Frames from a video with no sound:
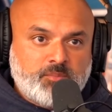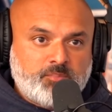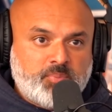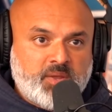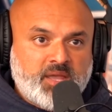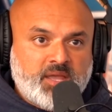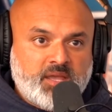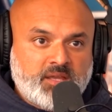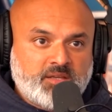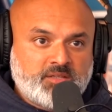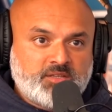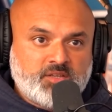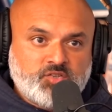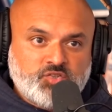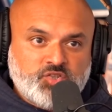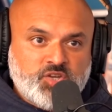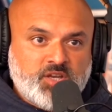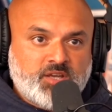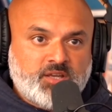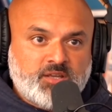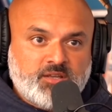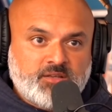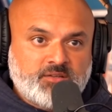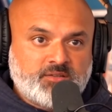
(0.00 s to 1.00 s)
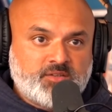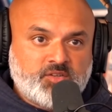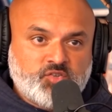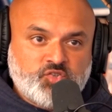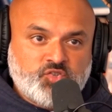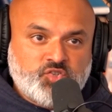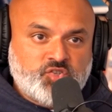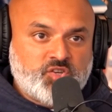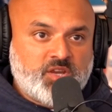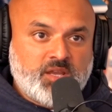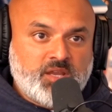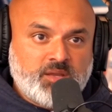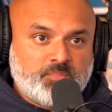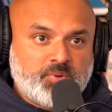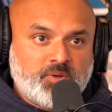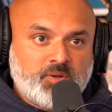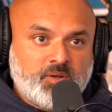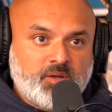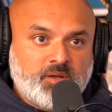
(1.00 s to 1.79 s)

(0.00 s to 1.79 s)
pigs, chickens, sheep,